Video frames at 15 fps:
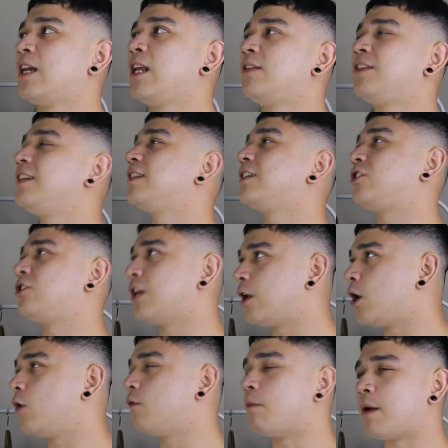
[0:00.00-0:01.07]
Anything that's
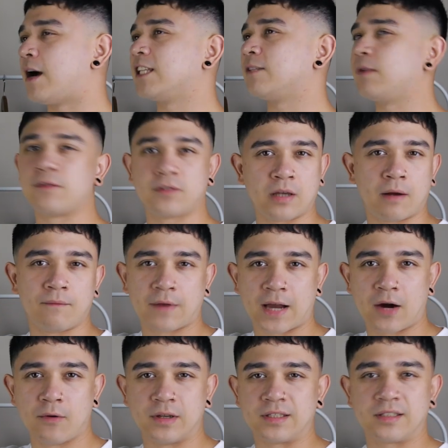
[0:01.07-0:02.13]
yellow reminds me of
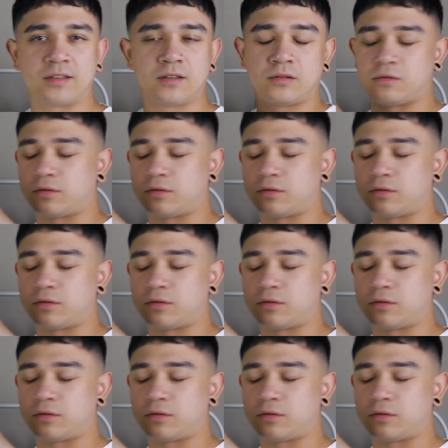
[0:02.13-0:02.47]
sunflowers.